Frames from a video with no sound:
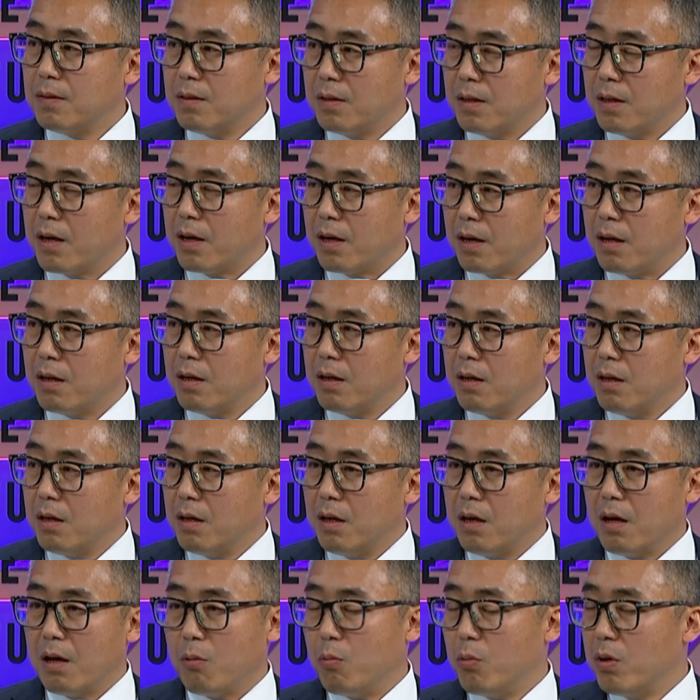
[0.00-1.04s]
Yeah,
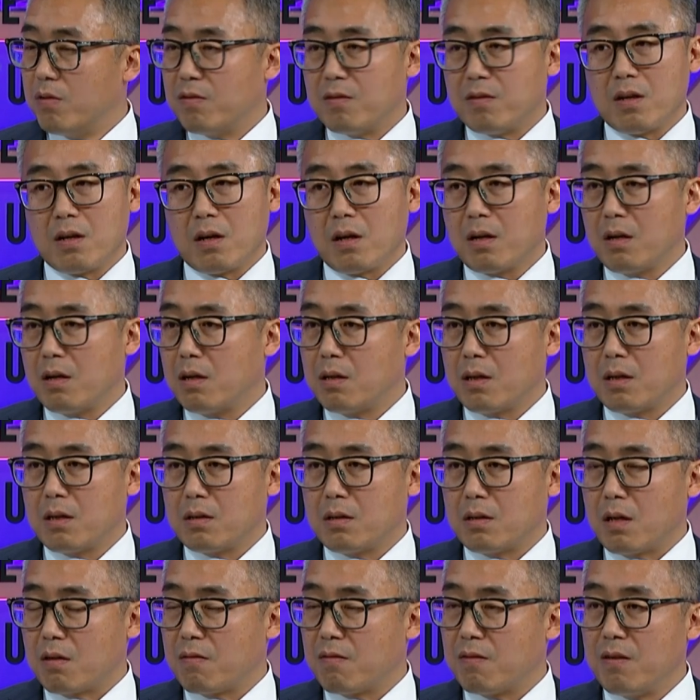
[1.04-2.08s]
with the
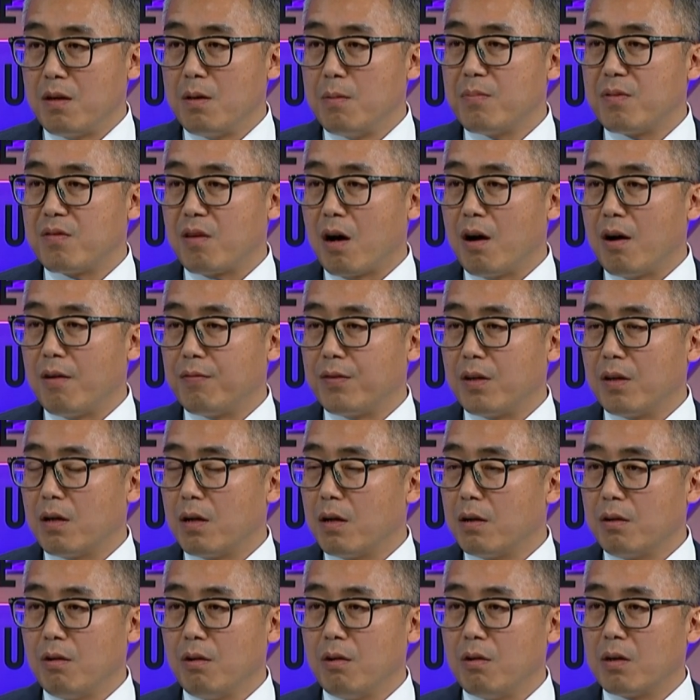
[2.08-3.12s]
the themes of
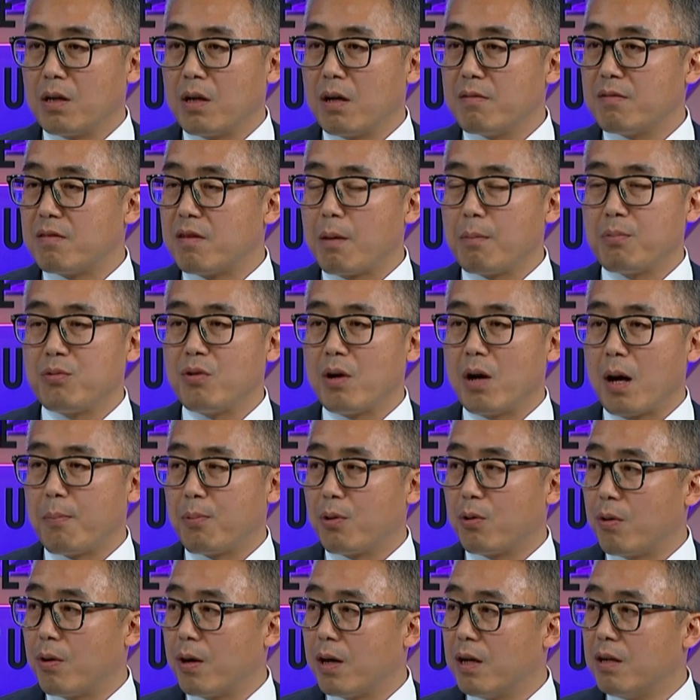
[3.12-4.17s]
the you know, consumption
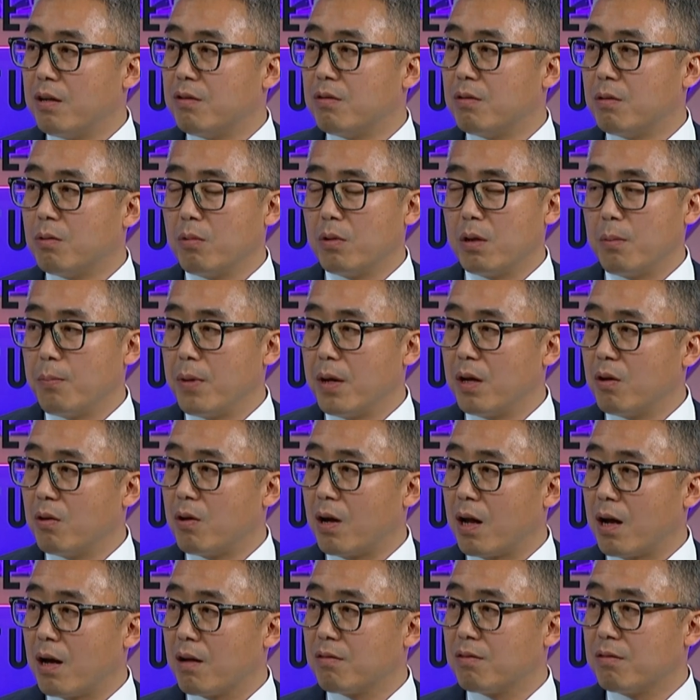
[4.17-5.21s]
upgrade with the middle
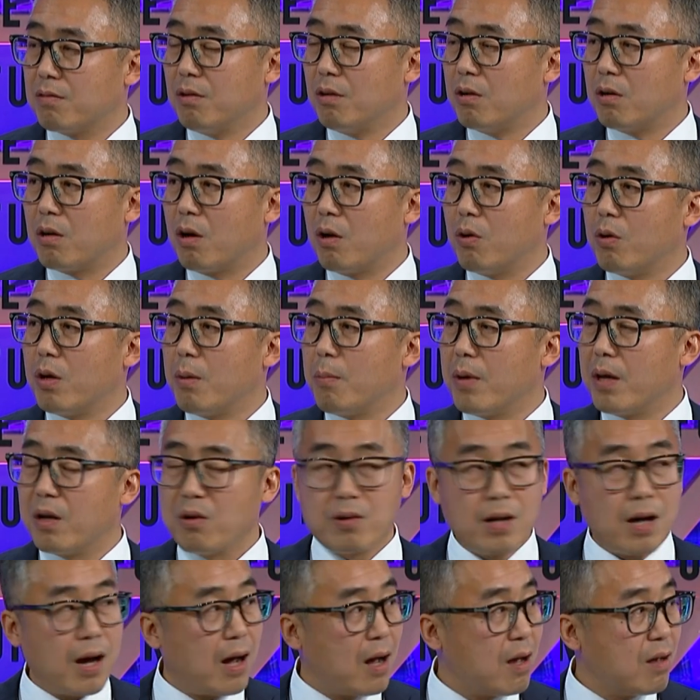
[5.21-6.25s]
class, you know, growing
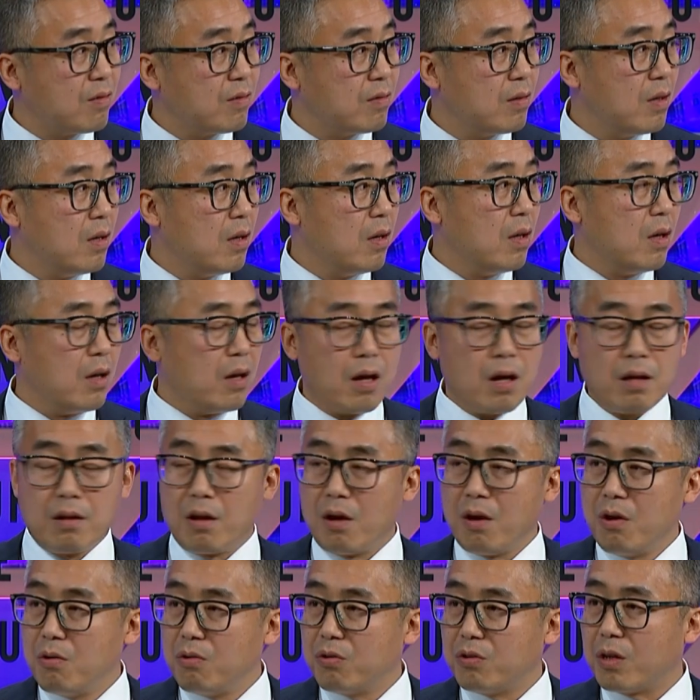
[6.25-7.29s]
middle class, mm-hmm. and
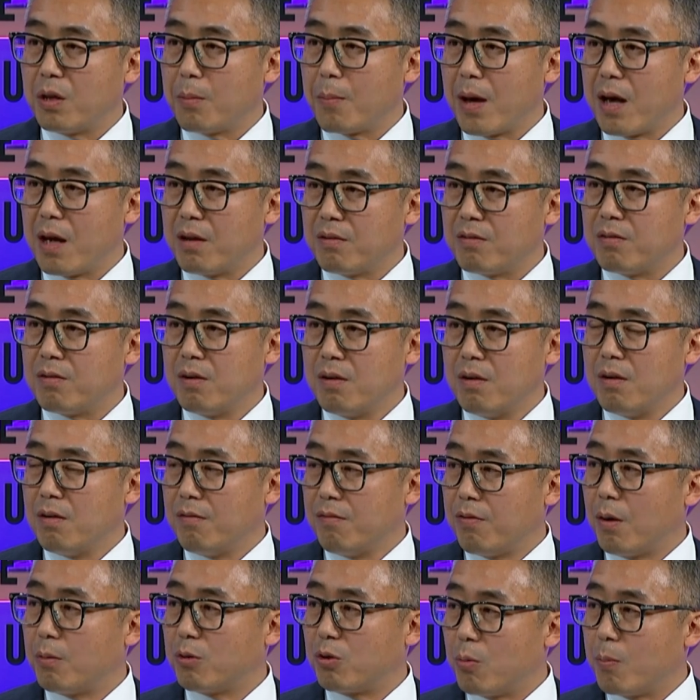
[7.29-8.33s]
huge demand
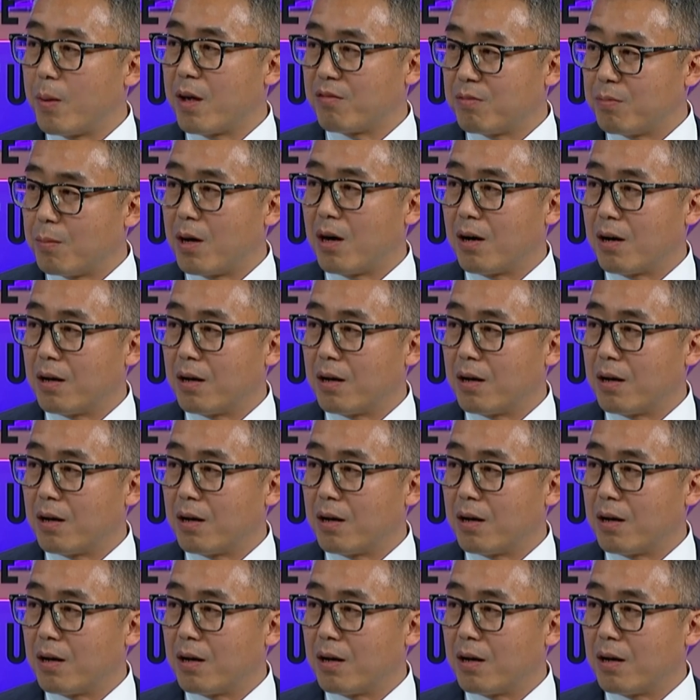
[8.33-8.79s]
from domestic market. So